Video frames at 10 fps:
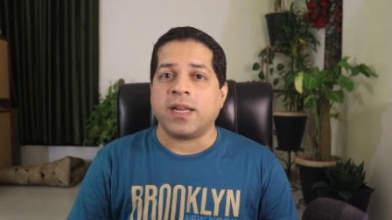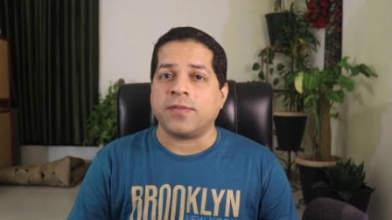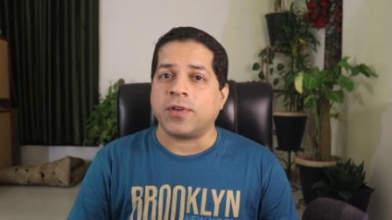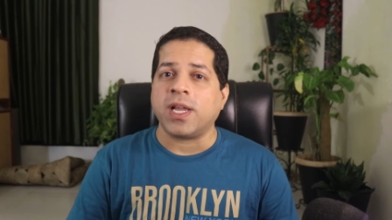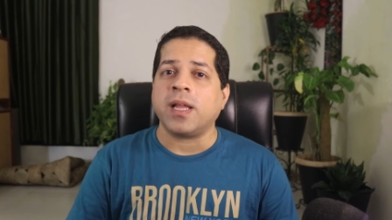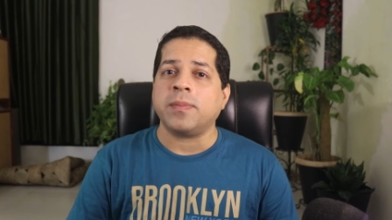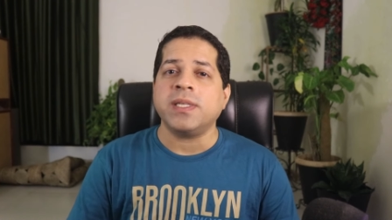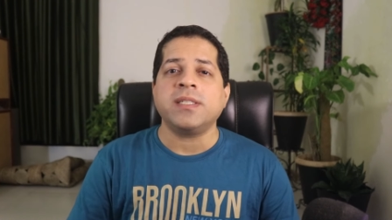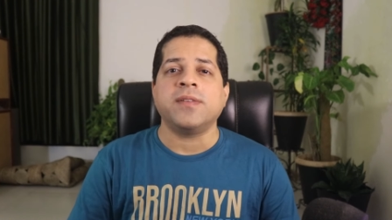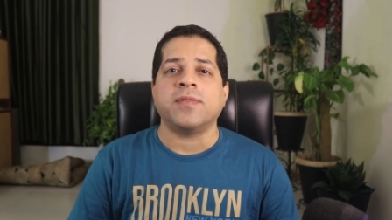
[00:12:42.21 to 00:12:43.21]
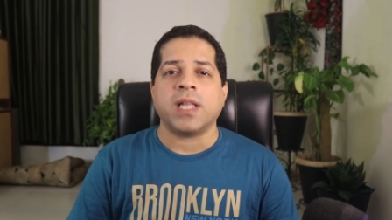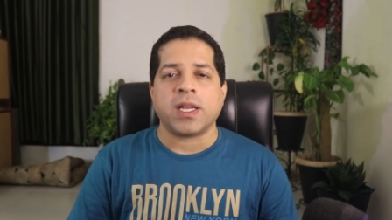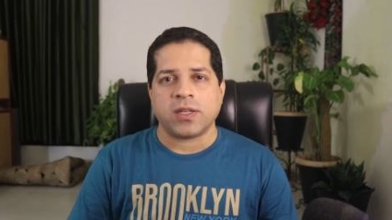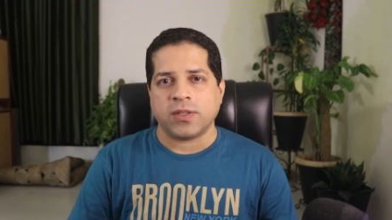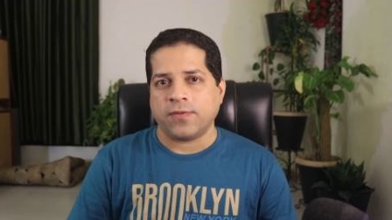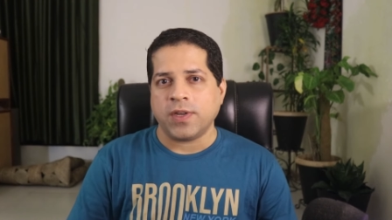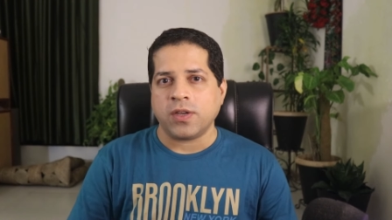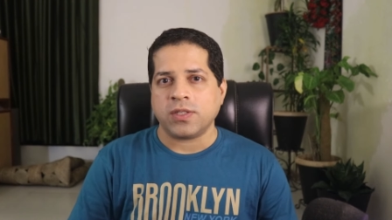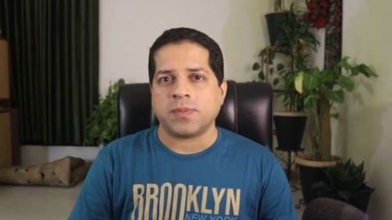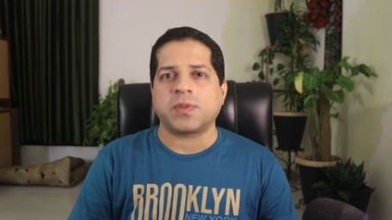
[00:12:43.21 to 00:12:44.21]
And if you can, please leave a like on the
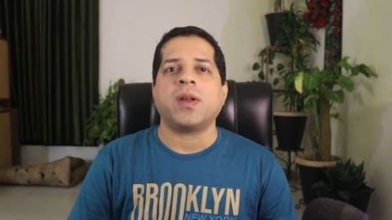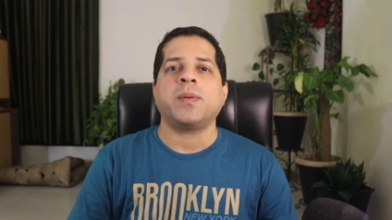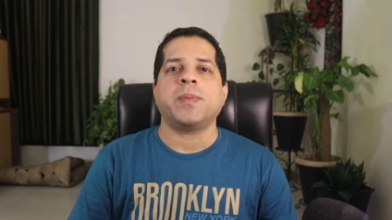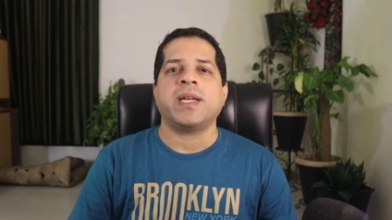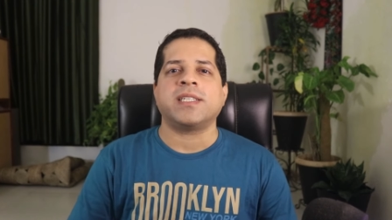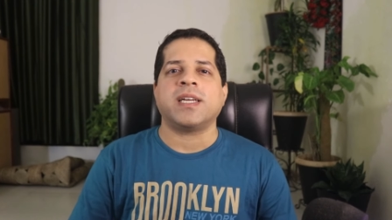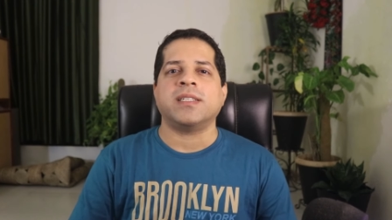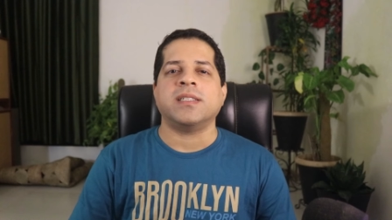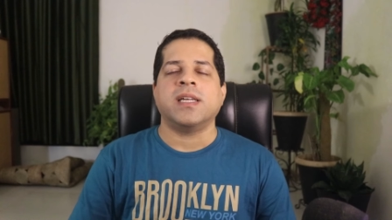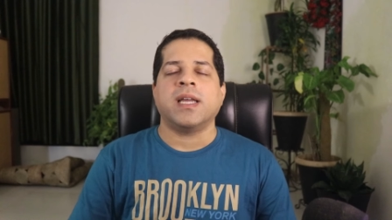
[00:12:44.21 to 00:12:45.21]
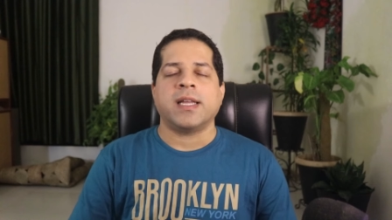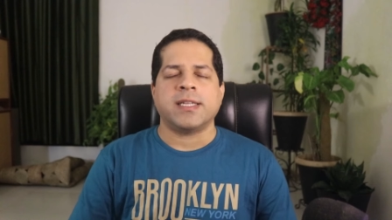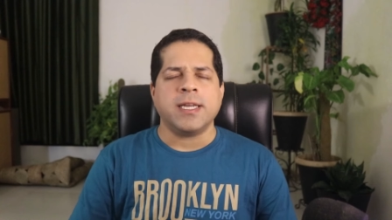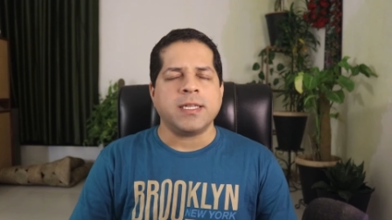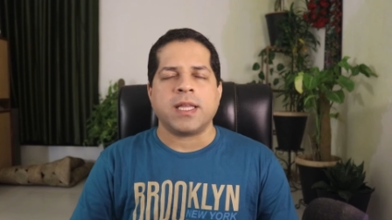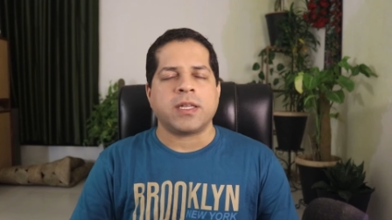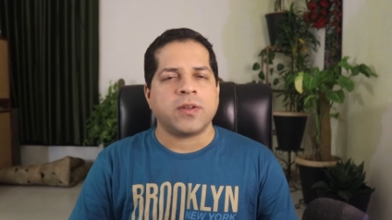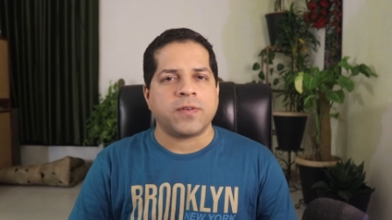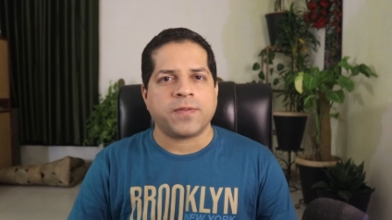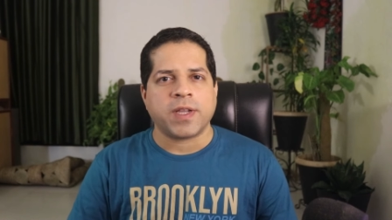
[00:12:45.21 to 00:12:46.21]
video, subscribe to my channel, and hit that
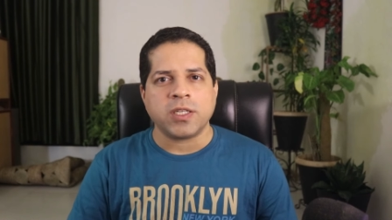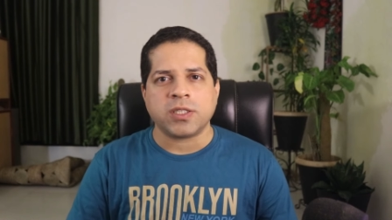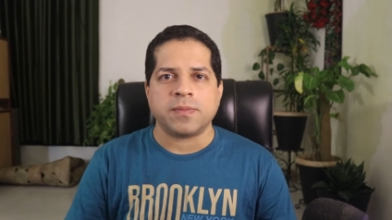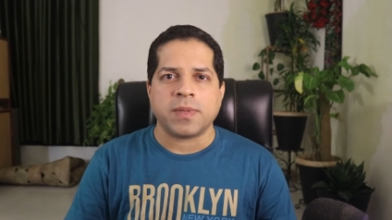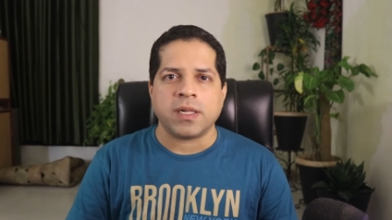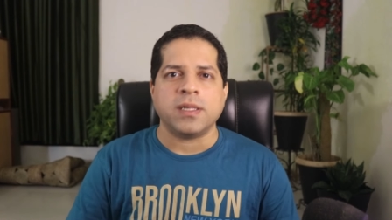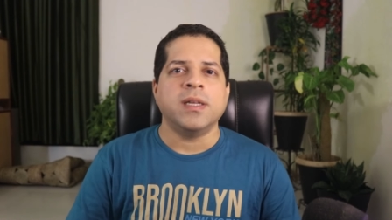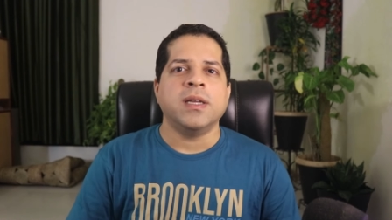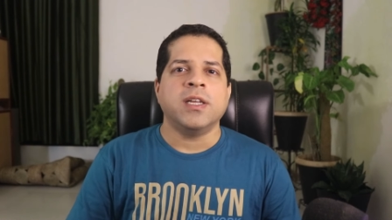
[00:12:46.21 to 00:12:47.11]
notification bell